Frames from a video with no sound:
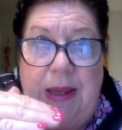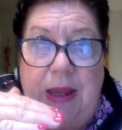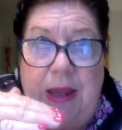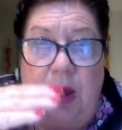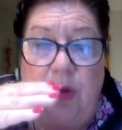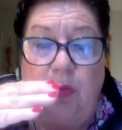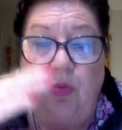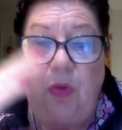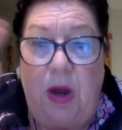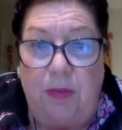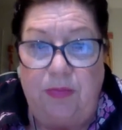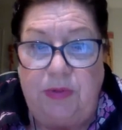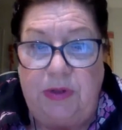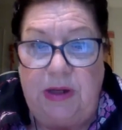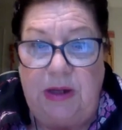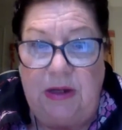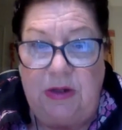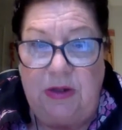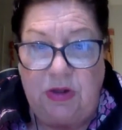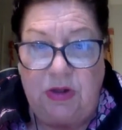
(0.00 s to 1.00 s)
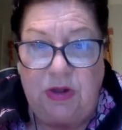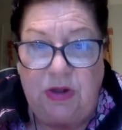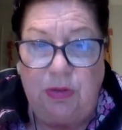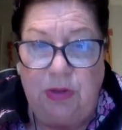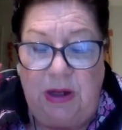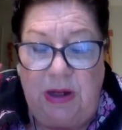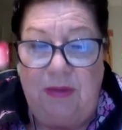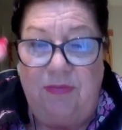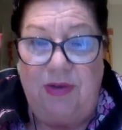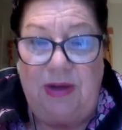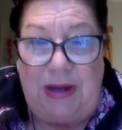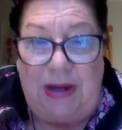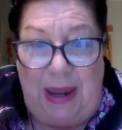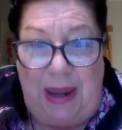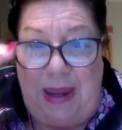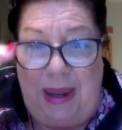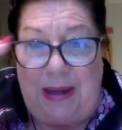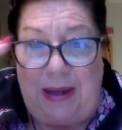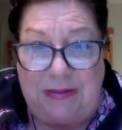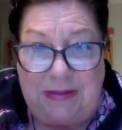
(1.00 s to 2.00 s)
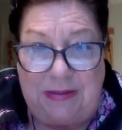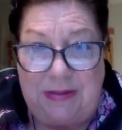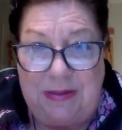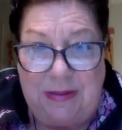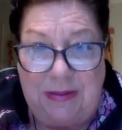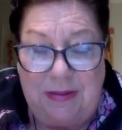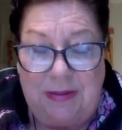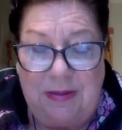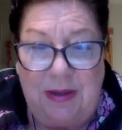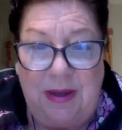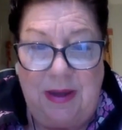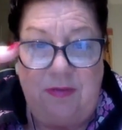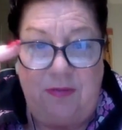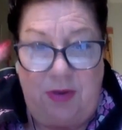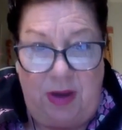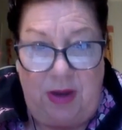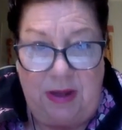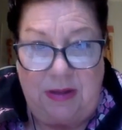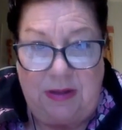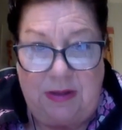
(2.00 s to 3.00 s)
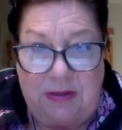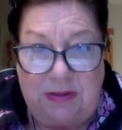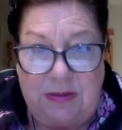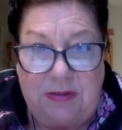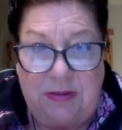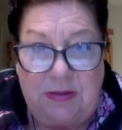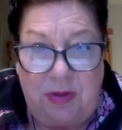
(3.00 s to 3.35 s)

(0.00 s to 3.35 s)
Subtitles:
erupt into even hate and violence.